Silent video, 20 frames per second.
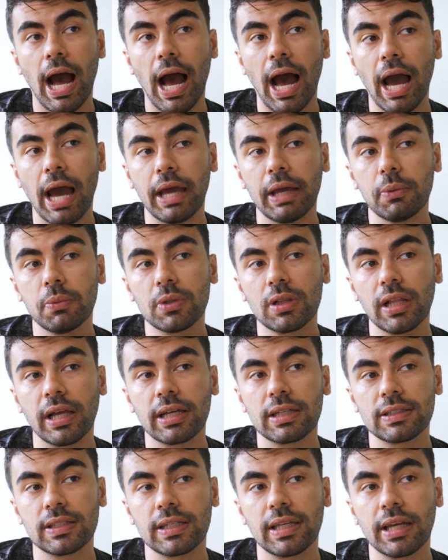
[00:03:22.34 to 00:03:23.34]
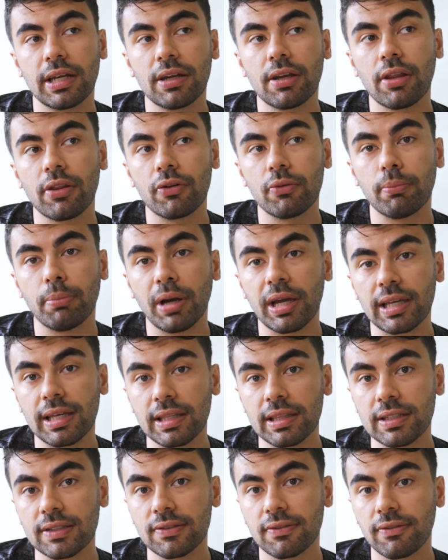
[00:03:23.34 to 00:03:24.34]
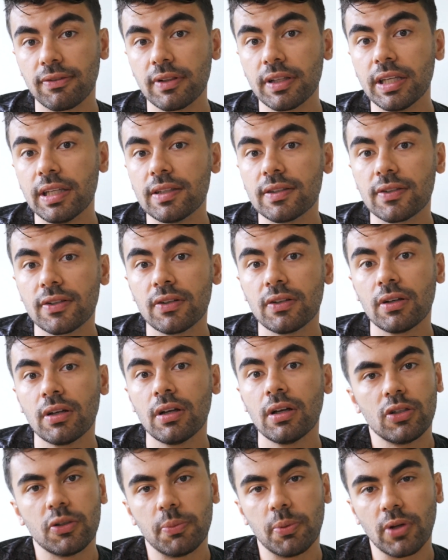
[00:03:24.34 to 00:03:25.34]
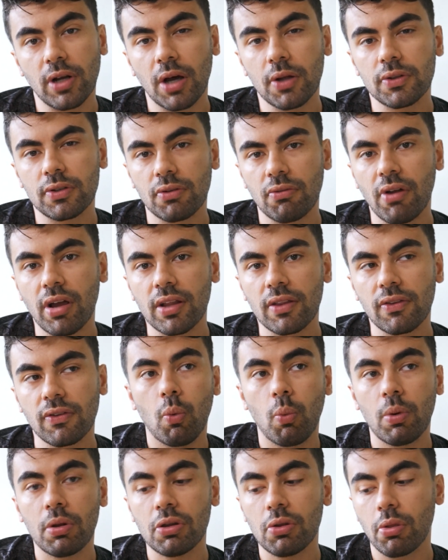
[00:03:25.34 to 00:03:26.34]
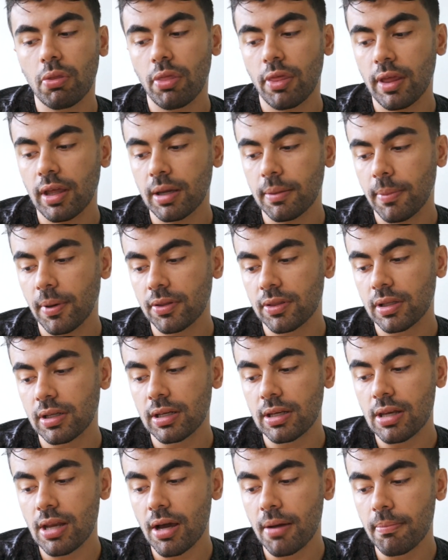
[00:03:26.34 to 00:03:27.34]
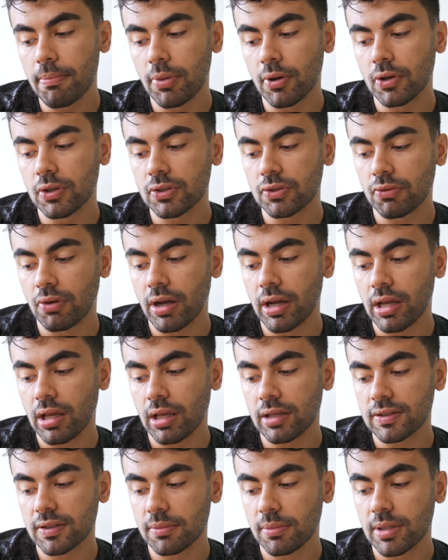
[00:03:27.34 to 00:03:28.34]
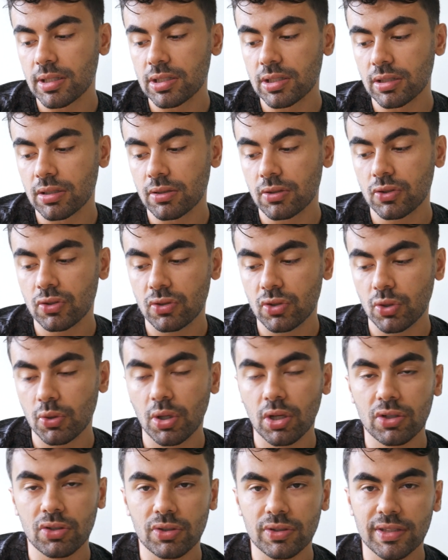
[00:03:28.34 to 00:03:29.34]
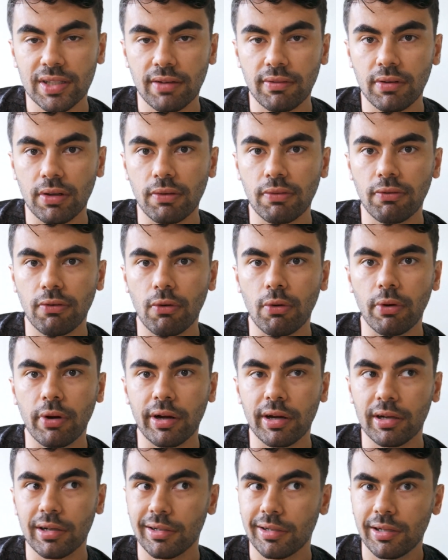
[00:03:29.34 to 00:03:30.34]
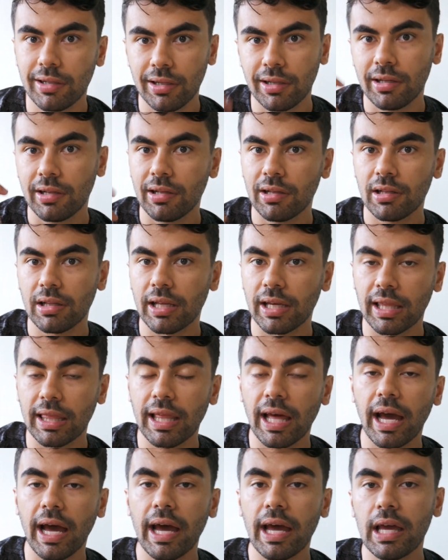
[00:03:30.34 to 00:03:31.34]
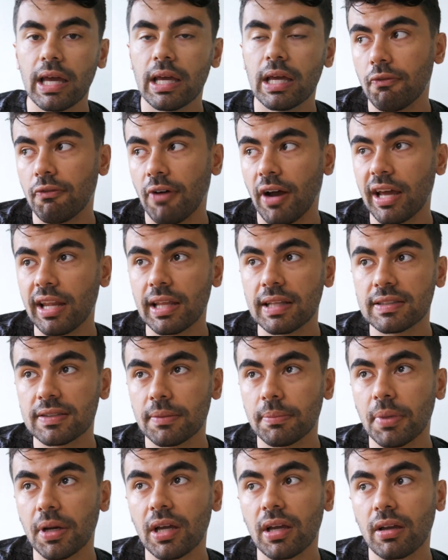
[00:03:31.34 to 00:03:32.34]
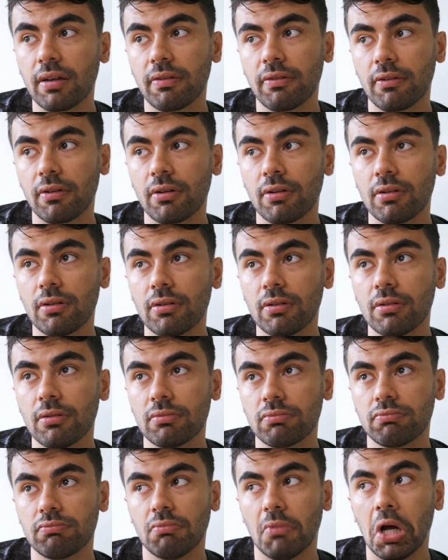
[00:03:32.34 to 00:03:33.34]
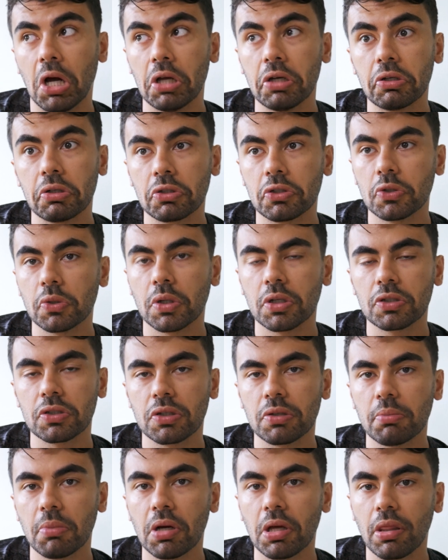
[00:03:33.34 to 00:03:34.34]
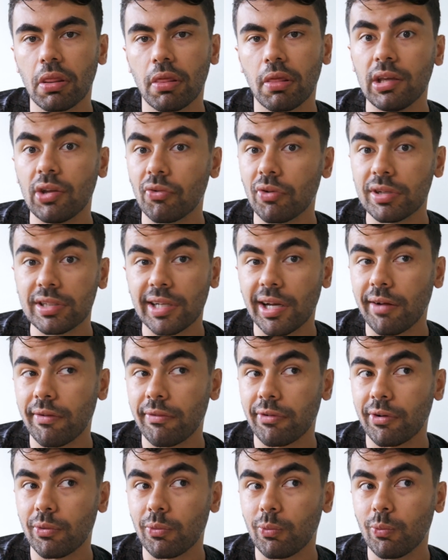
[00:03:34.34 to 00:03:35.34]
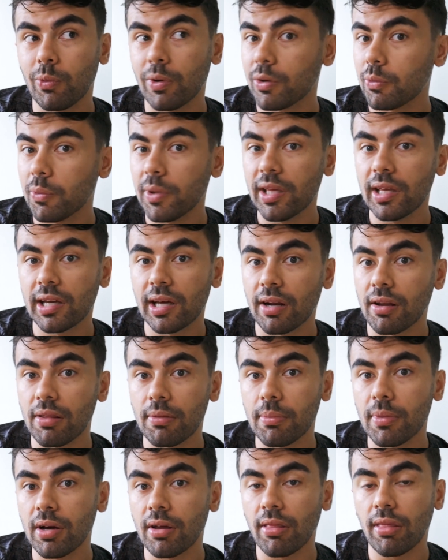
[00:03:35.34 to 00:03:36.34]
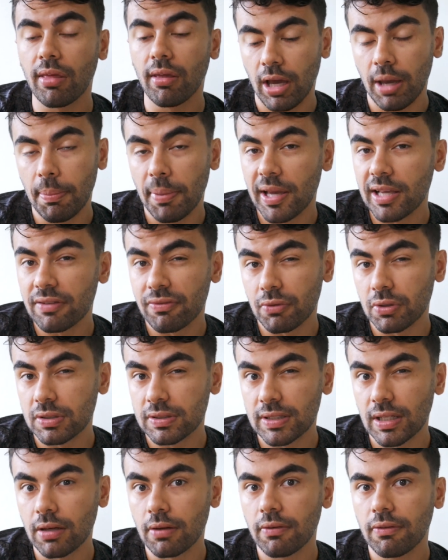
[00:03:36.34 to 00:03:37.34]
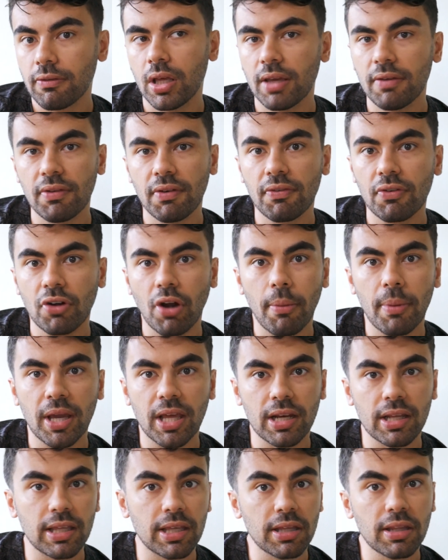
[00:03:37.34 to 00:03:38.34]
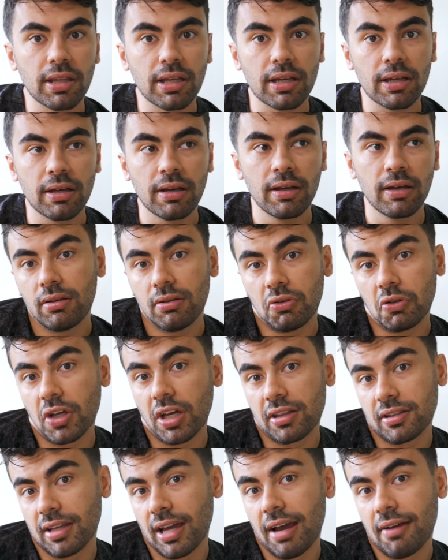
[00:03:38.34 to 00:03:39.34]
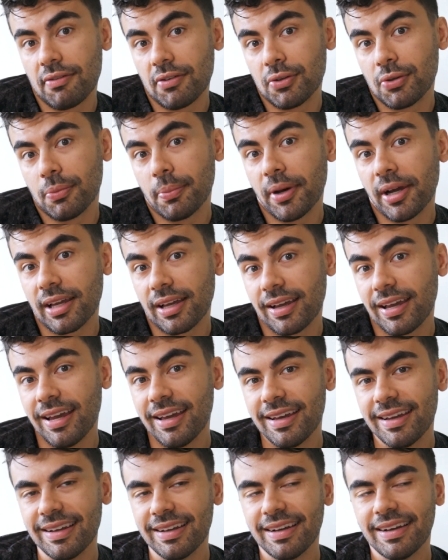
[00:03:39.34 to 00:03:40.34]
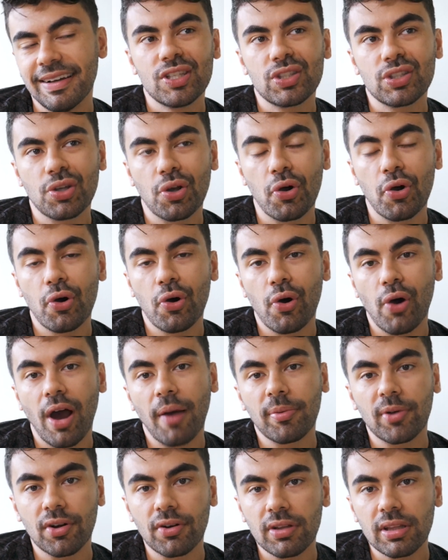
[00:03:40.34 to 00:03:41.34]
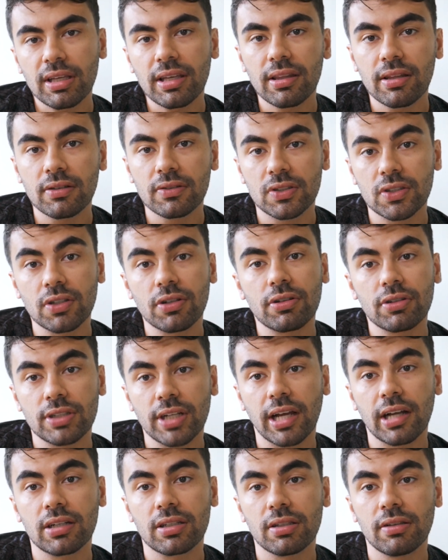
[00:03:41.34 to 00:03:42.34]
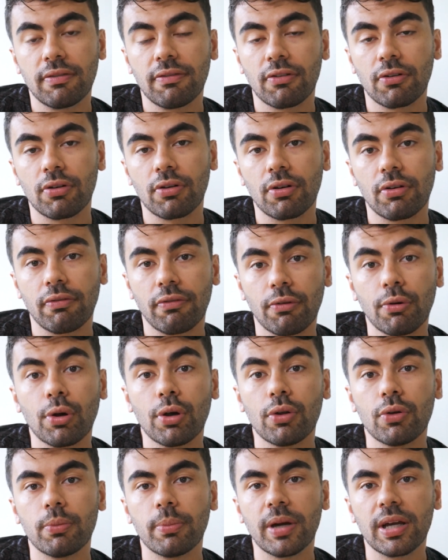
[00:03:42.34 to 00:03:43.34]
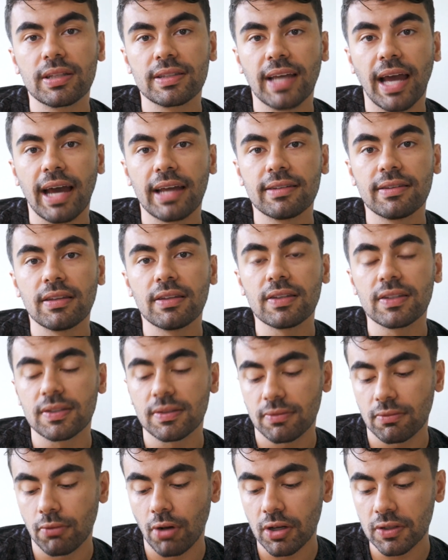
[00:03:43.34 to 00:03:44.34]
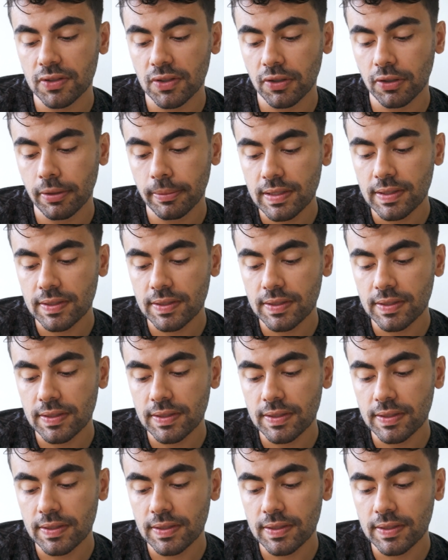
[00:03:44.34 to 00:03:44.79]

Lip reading: I would like to get another bike in this fleet to put out to rent. When you think about the numbers, right, as I mentioned, 274, like that, finance a bike for under 200 a month. You rent it out for 1 week out of the month, it pays for itself. Even if you're not making a killing, you get to have a new bike. So I'm currently in the search actually for a new bike to add to this roster.